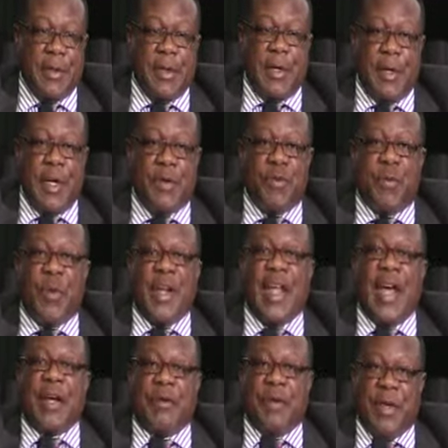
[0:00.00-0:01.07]
everybody
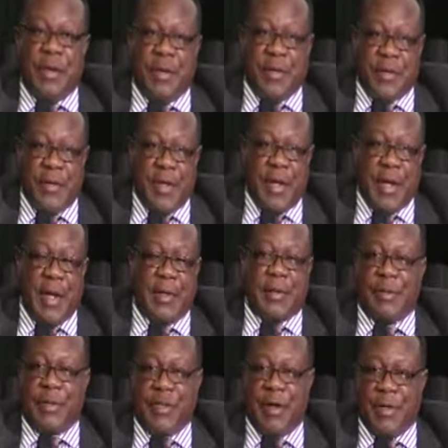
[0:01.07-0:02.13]
agrees that
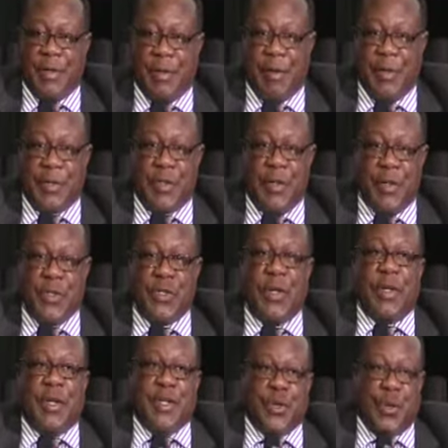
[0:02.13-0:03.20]
regional integration is
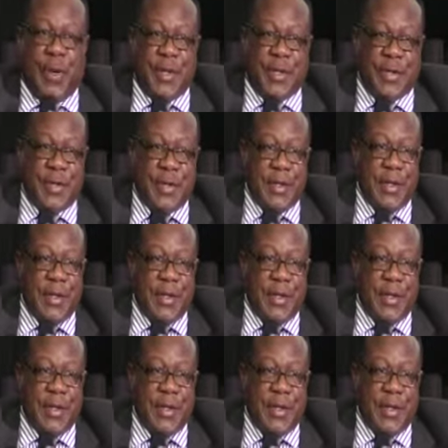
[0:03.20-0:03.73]
not a choice.